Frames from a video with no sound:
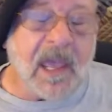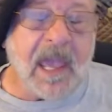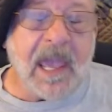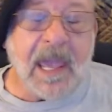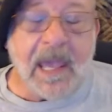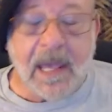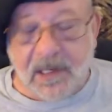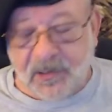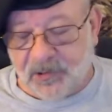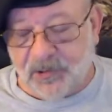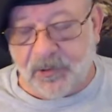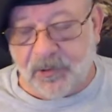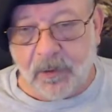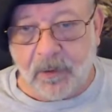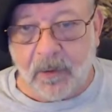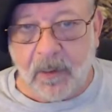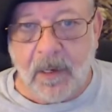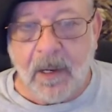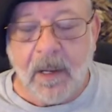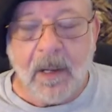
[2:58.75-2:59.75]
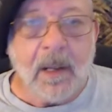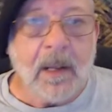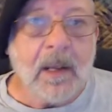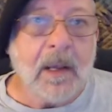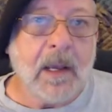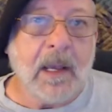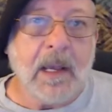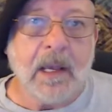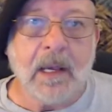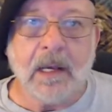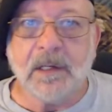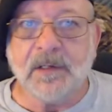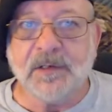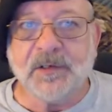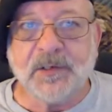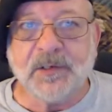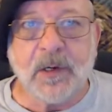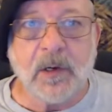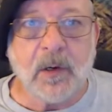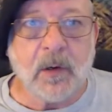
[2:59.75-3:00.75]
cancer. And
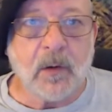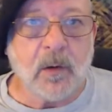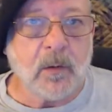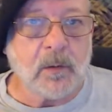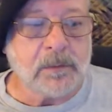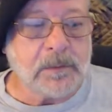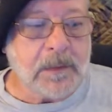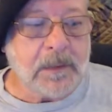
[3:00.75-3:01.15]
so